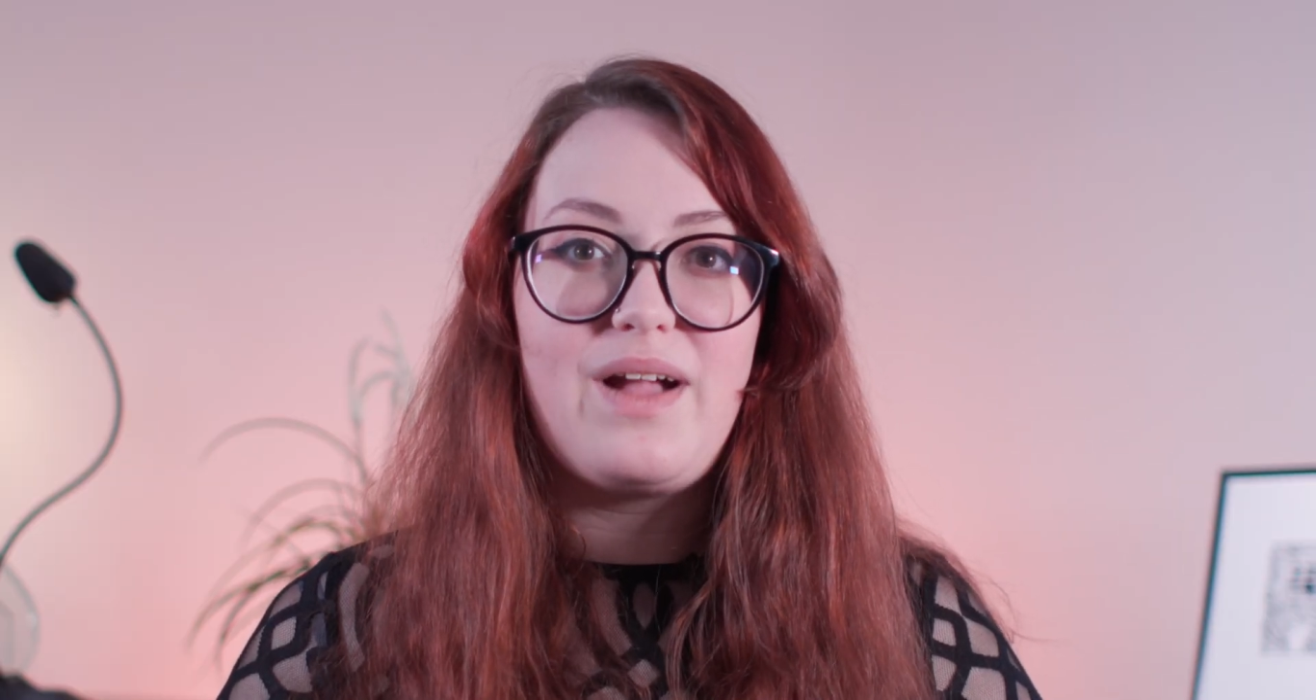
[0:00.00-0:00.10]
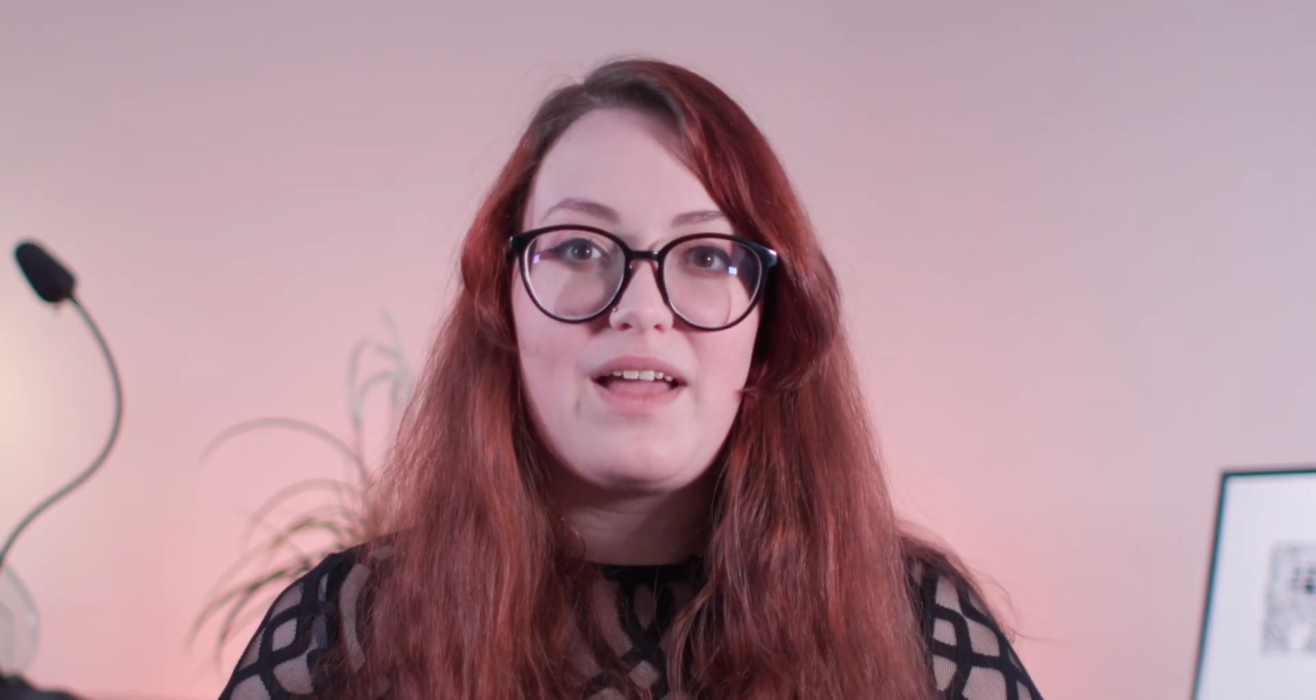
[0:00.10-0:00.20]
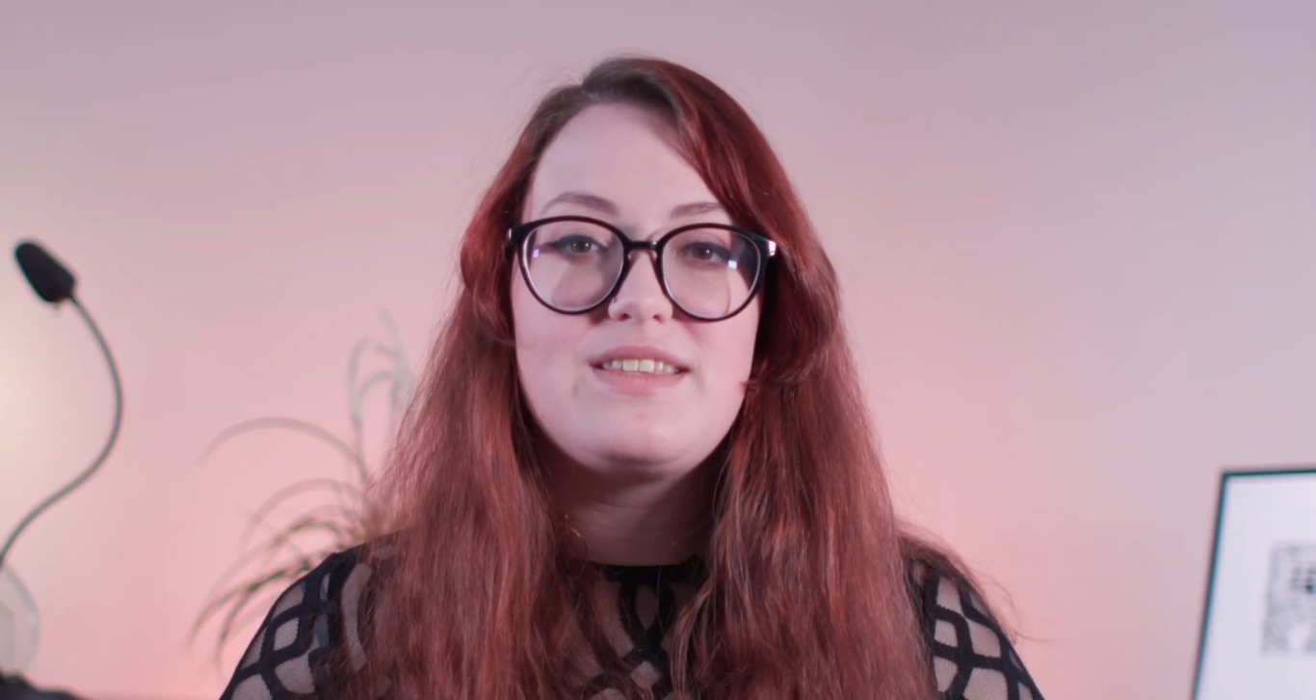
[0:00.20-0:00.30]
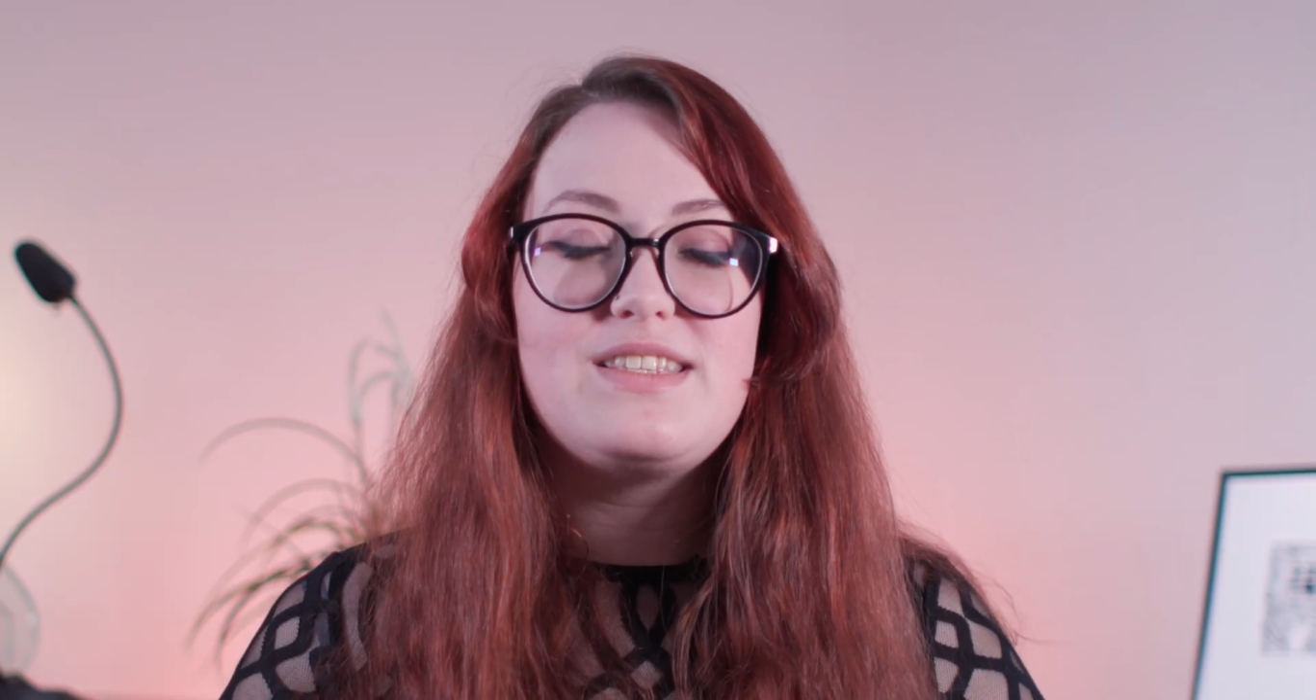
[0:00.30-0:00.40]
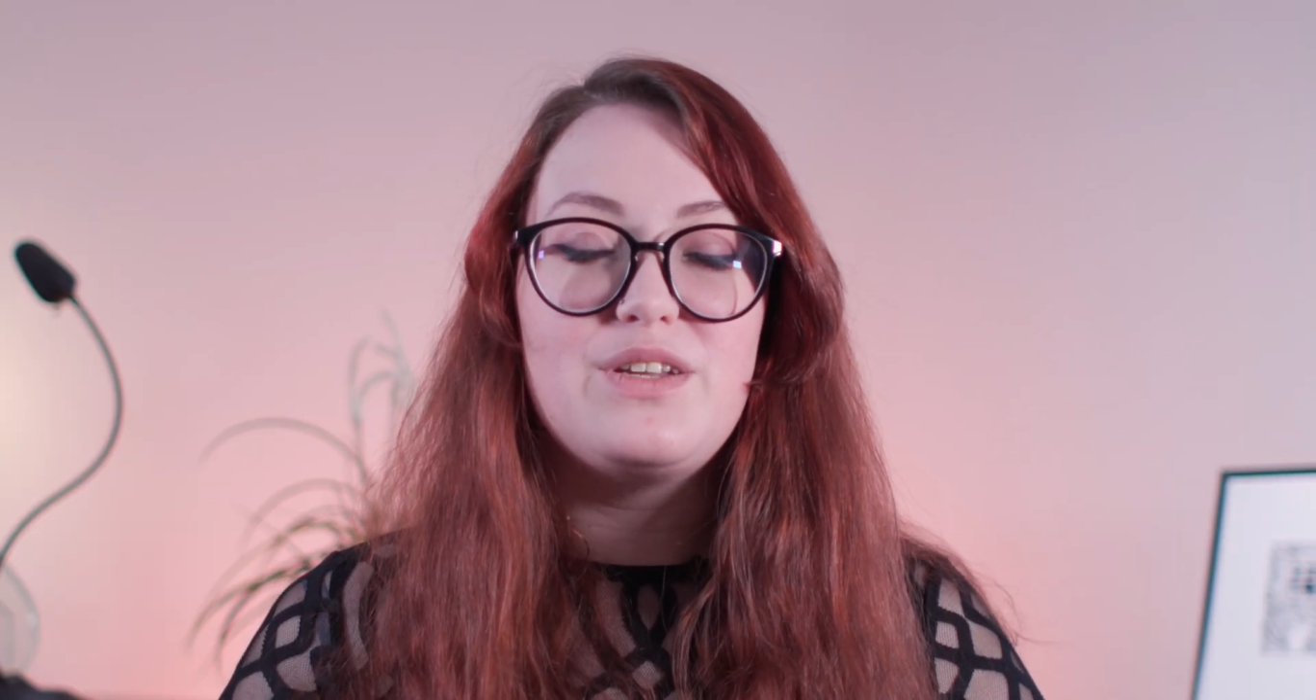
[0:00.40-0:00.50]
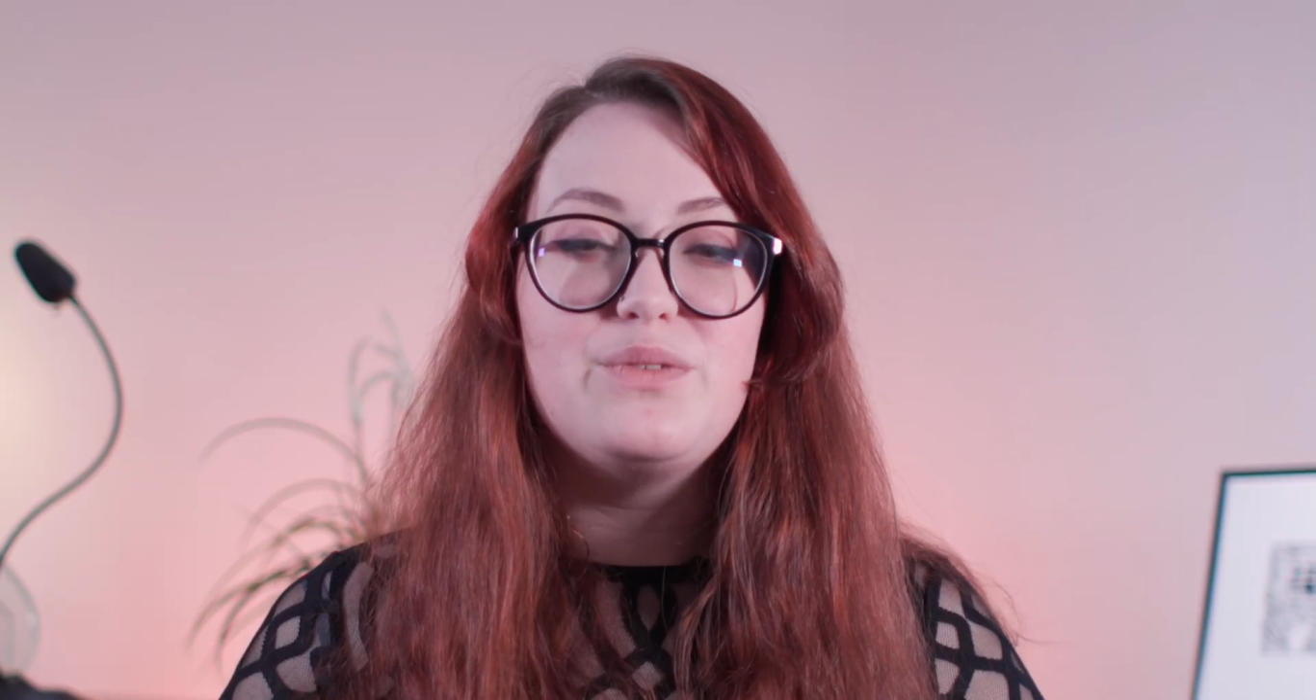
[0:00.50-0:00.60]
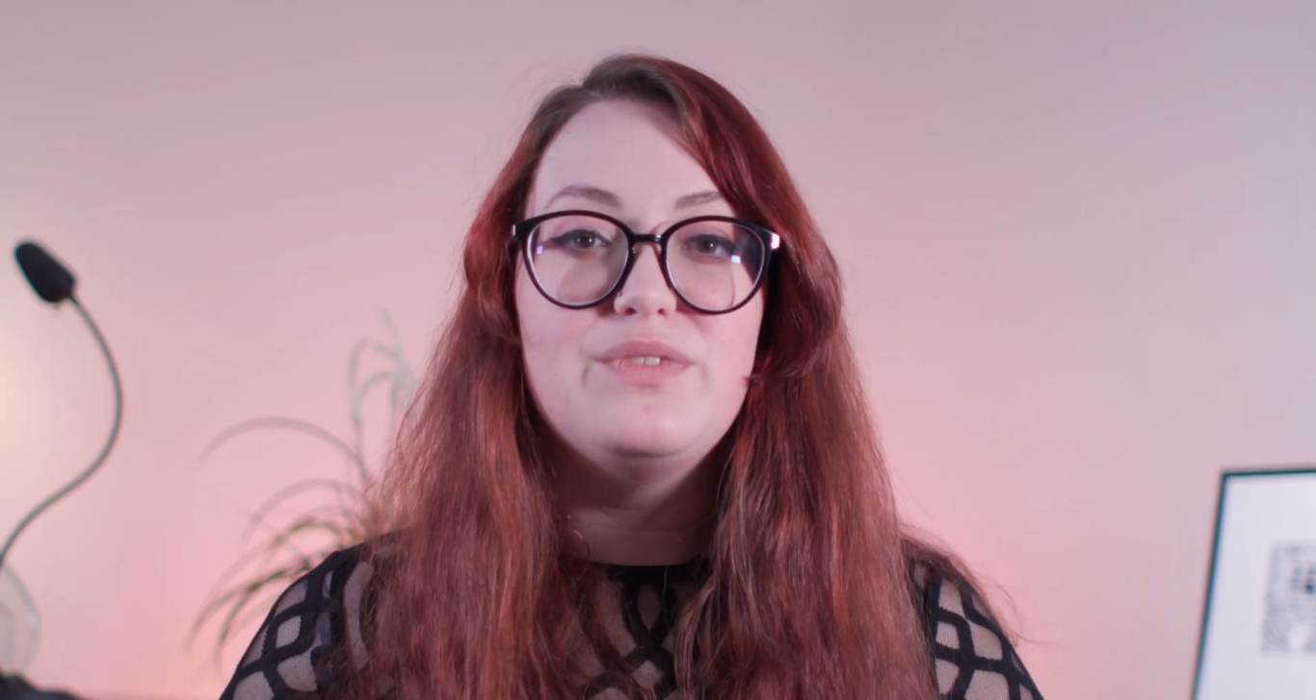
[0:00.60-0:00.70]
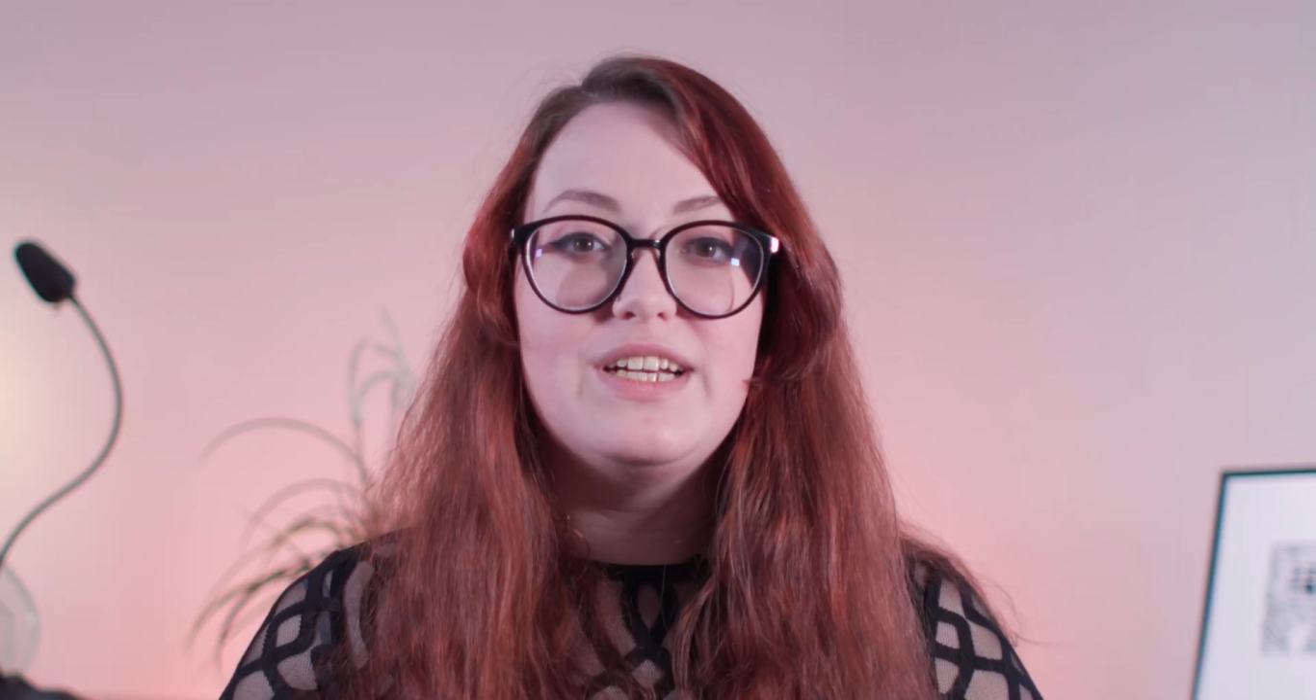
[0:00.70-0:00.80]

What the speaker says: maths that are